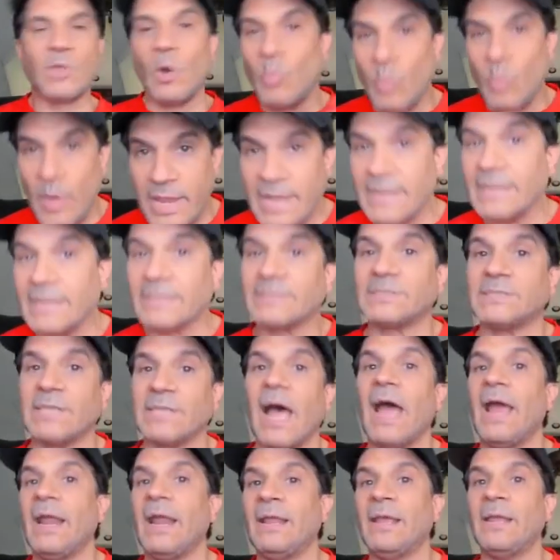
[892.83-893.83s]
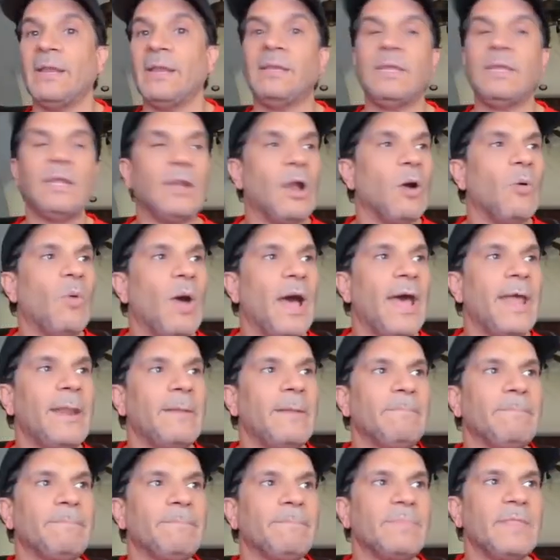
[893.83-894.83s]
we decided, you know
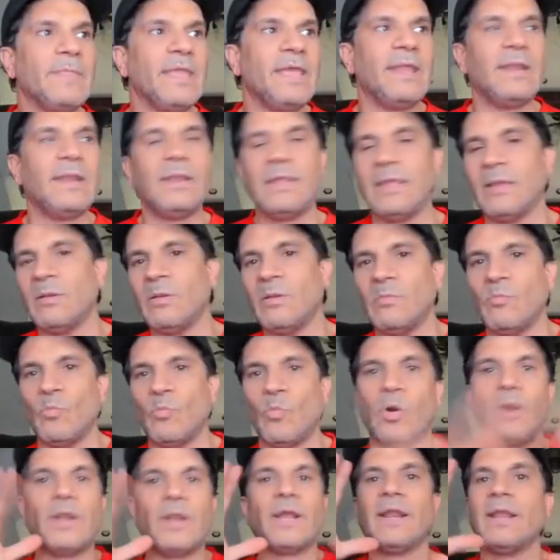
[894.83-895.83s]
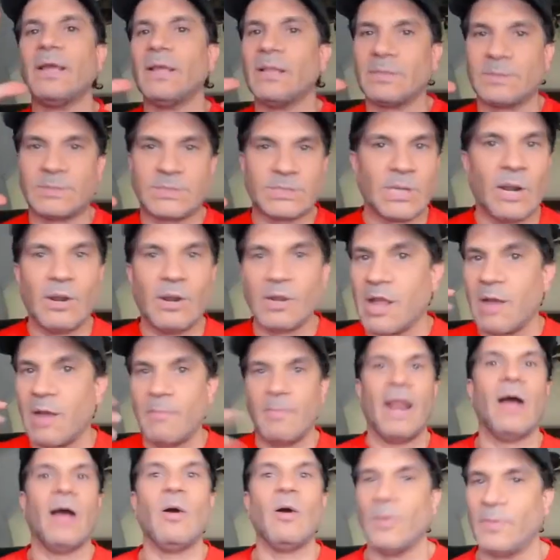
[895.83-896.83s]
what? We're going to start
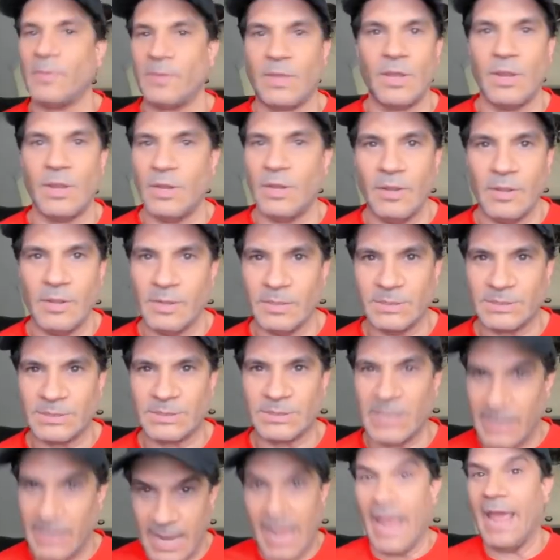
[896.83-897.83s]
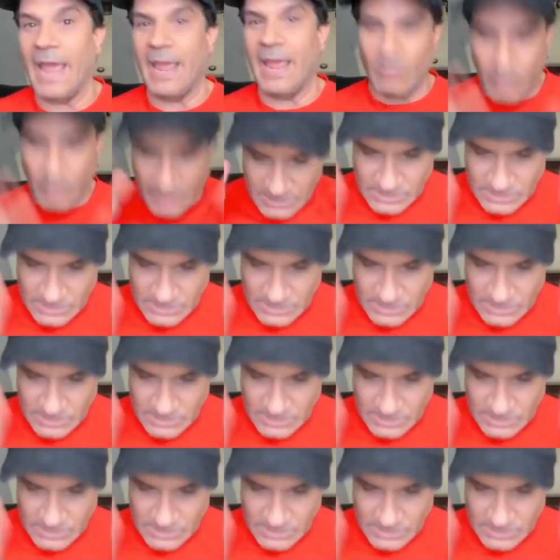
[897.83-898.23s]
coming out with good news today. We